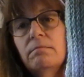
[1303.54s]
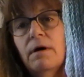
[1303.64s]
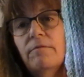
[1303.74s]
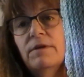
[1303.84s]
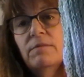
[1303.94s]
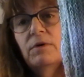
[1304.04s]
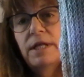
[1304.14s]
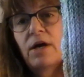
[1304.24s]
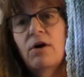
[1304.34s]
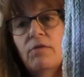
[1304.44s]
of the, what
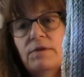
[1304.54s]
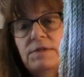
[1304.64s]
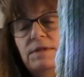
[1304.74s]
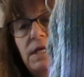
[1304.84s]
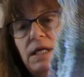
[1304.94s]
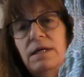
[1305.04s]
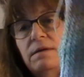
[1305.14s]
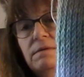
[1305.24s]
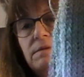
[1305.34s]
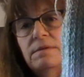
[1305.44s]
they call the
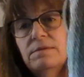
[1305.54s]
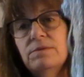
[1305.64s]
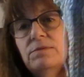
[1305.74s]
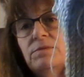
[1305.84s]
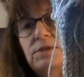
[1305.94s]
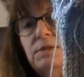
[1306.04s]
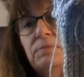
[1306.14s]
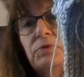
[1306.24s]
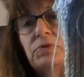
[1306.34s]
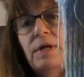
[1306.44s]

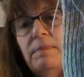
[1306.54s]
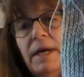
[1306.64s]
simple straight